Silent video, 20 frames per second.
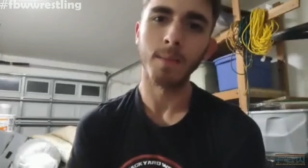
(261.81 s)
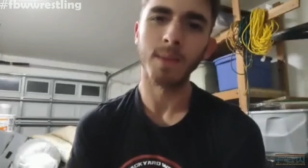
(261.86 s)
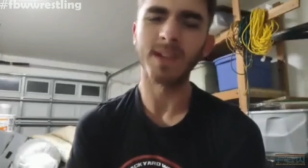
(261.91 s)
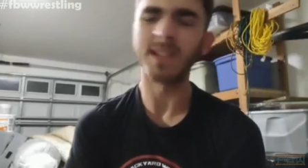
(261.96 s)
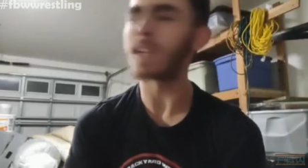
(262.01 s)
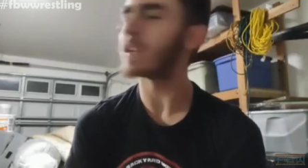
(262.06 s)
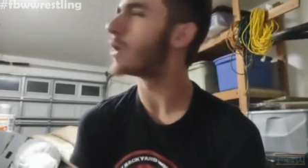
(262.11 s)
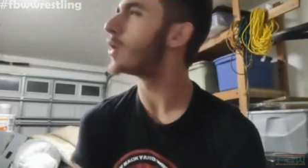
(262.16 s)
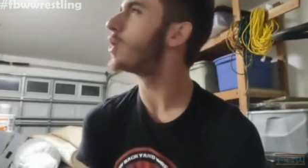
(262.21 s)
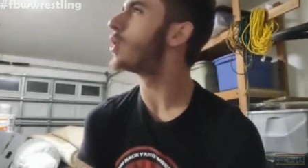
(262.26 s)

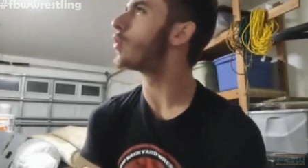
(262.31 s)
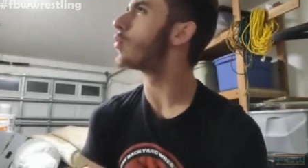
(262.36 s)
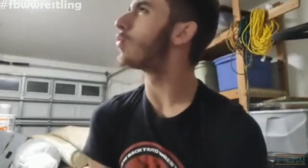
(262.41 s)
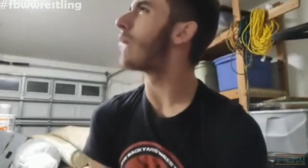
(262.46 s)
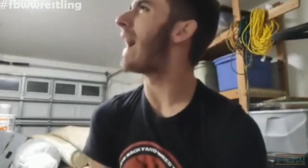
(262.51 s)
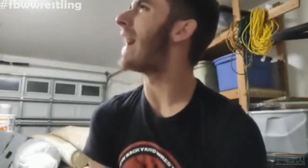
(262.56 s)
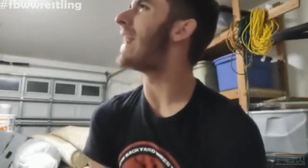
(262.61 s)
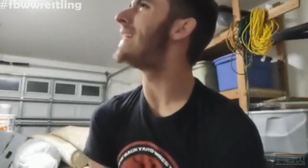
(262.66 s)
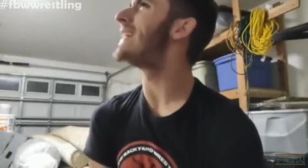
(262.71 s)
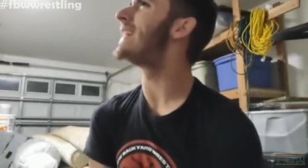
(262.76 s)
because I know you're
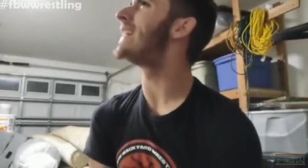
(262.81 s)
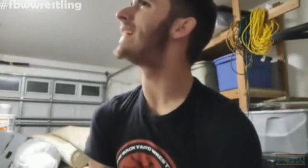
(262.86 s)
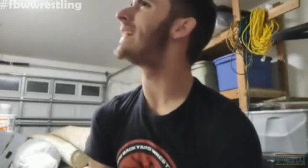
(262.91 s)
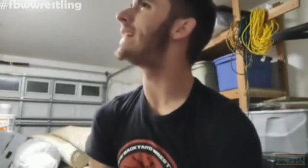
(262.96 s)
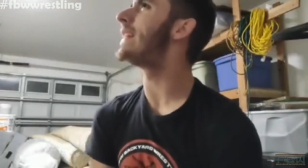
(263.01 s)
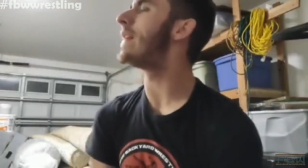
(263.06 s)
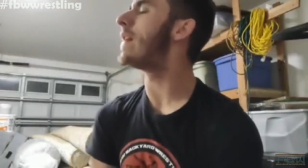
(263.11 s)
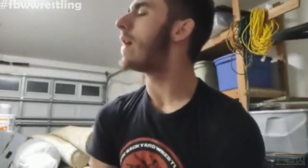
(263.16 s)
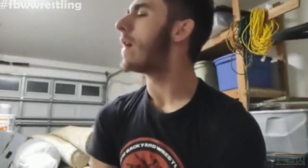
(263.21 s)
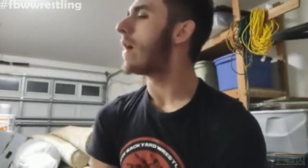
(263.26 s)
riding
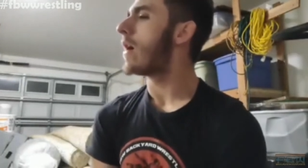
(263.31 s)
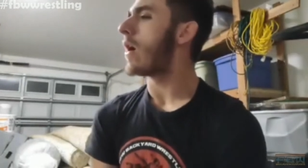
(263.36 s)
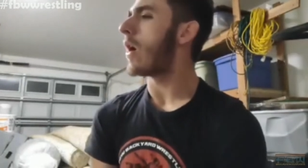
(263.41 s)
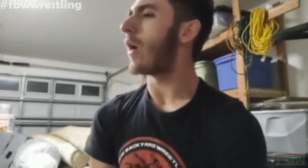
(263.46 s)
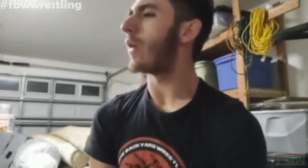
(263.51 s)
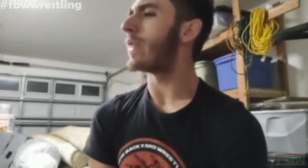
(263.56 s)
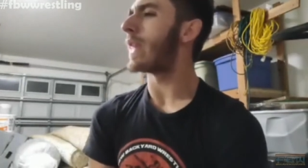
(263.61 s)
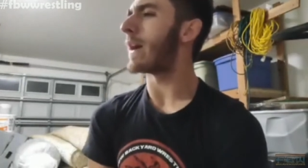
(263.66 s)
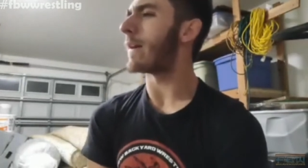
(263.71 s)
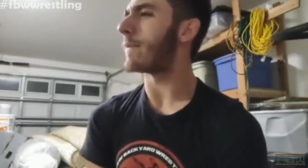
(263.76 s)
in
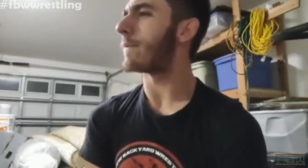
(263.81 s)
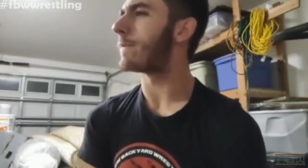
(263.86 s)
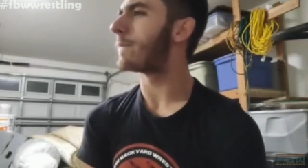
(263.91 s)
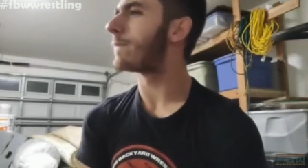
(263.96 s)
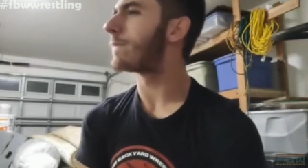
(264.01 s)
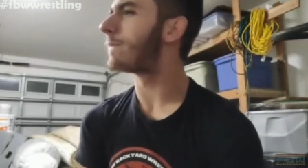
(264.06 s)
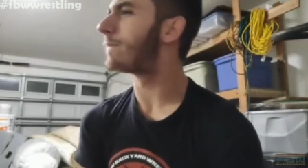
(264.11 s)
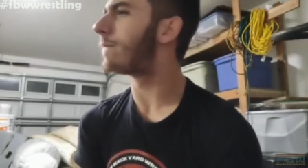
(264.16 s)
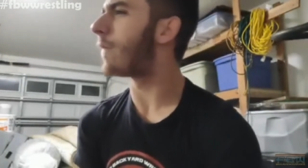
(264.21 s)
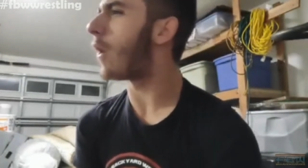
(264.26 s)
on that
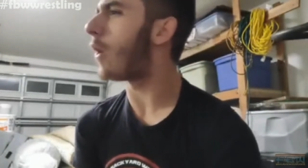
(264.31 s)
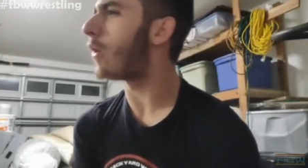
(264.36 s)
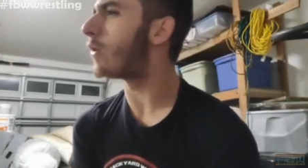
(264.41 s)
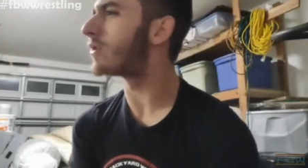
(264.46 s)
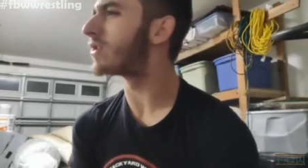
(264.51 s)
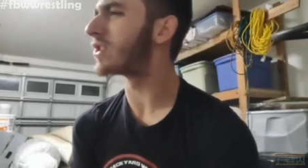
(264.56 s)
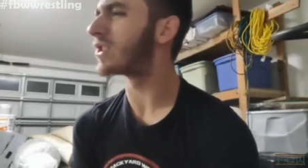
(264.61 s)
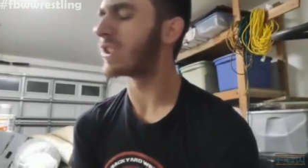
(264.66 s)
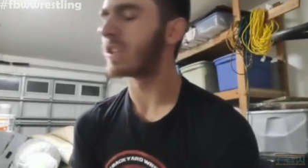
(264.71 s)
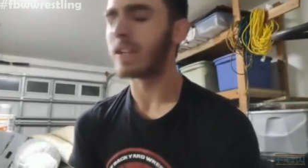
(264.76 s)

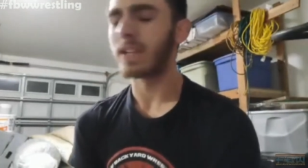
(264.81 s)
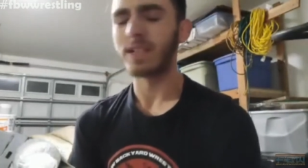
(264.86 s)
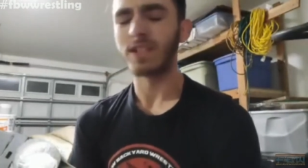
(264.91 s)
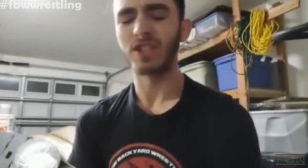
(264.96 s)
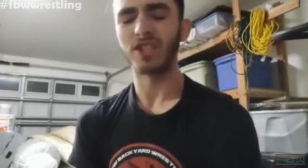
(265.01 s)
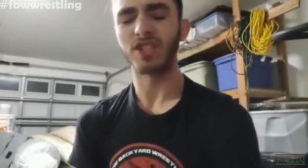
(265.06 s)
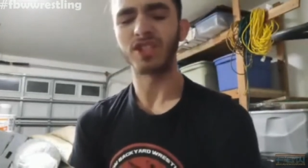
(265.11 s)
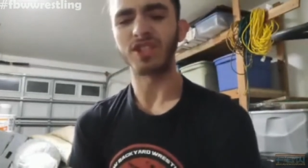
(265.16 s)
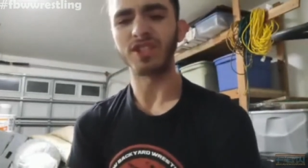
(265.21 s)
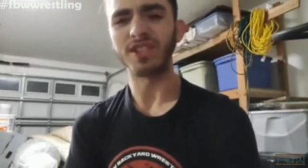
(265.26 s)
false,
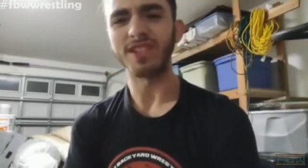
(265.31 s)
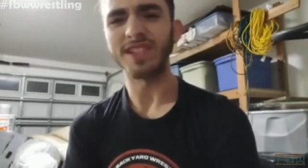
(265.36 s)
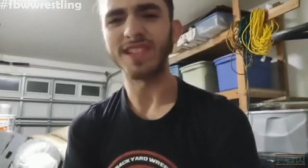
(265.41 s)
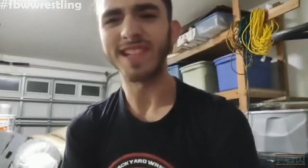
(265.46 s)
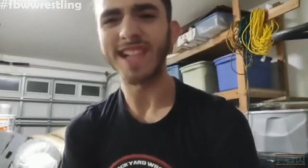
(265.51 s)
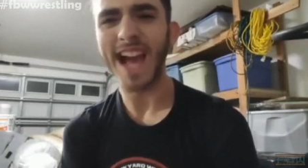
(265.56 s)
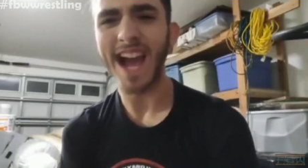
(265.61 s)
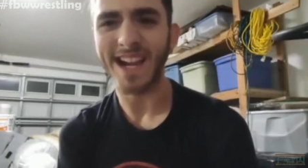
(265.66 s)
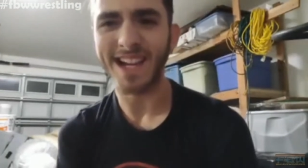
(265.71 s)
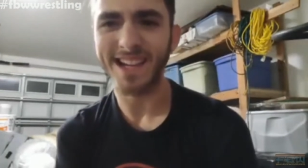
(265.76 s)

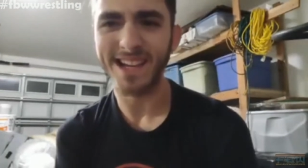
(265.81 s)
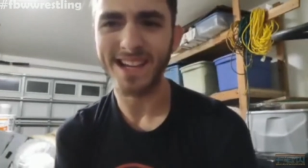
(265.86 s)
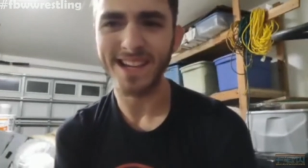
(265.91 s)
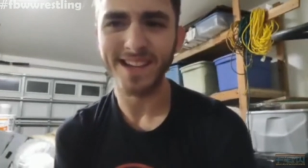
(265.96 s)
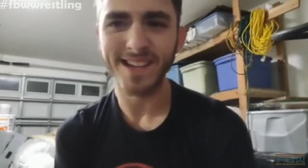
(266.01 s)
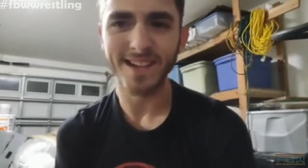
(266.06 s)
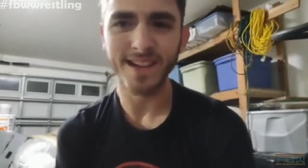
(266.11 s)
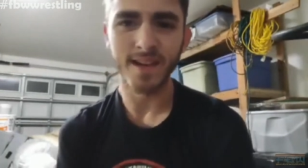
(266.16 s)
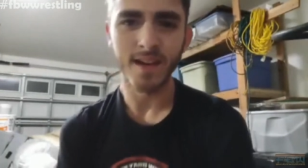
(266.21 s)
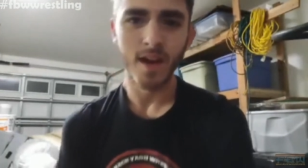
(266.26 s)

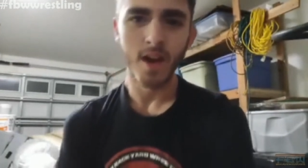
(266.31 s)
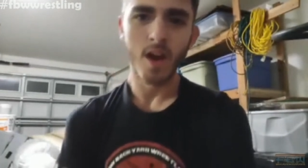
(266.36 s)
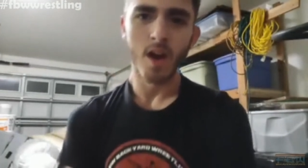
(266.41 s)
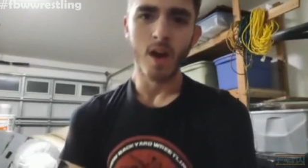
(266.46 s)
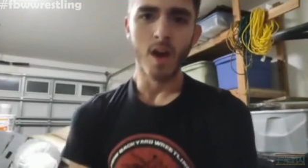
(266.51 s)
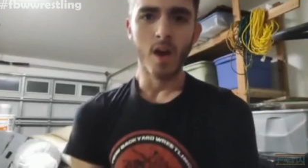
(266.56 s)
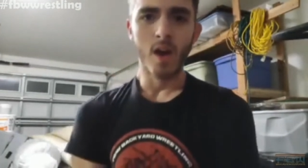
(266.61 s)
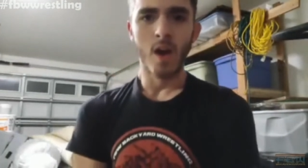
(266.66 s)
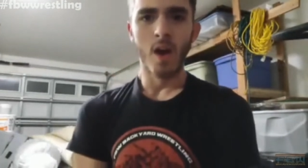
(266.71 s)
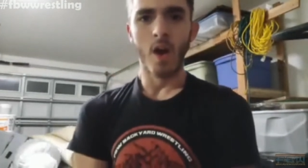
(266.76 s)
slacking
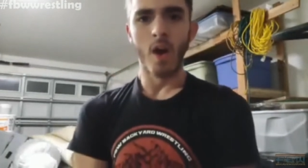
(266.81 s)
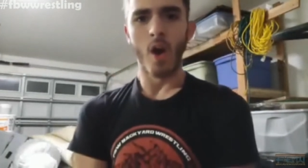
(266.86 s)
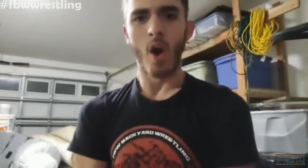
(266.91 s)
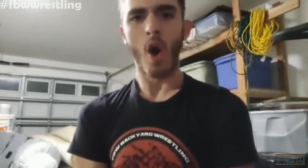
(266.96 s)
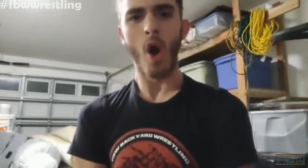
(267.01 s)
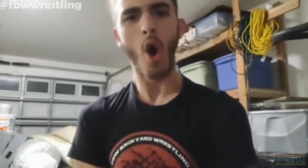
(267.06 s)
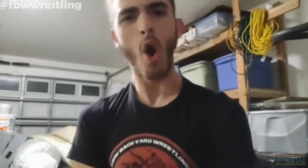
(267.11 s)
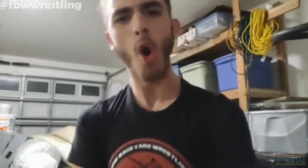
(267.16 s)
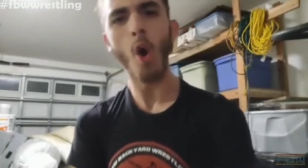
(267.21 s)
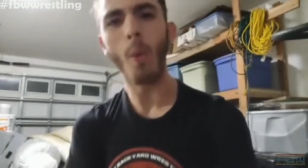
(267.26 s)

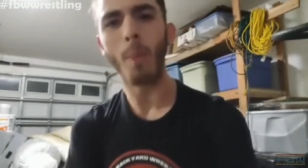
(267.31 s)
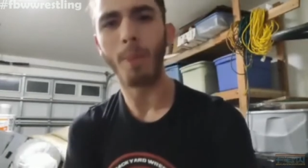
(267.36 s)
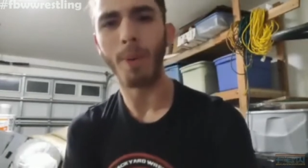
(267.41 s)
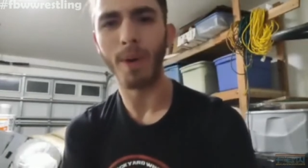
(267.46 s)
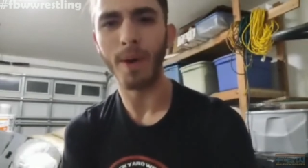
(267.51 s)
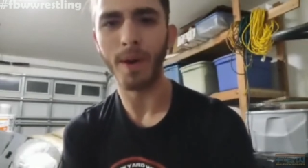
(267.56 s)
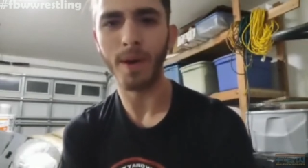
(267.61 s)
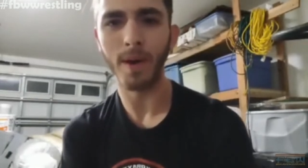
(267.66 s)
hope